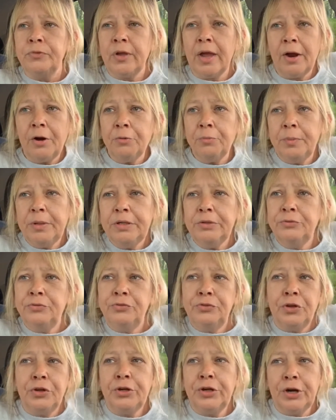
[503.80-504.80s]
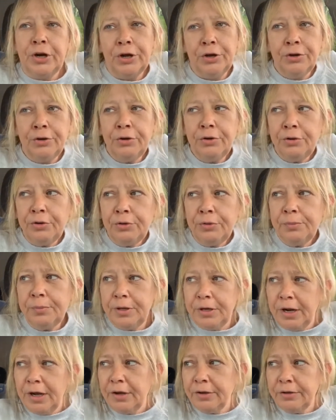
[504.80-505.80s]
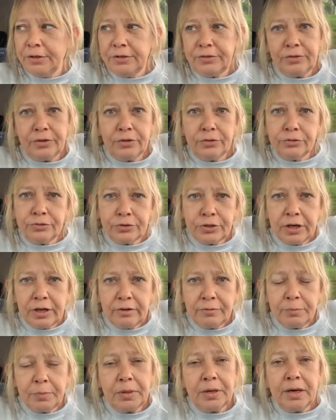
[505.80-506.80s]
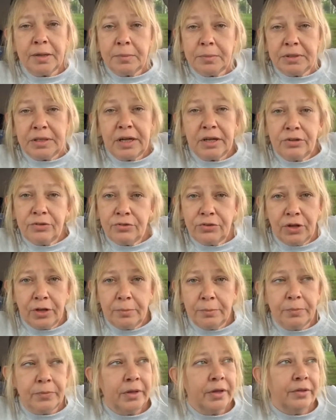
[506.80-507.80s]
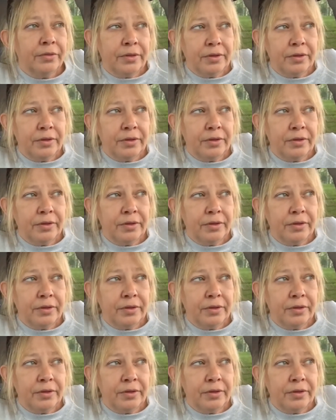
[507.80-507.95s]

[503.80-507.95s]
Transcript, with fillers: tired of being stuck at home and all this other stuff. But let me tell you something.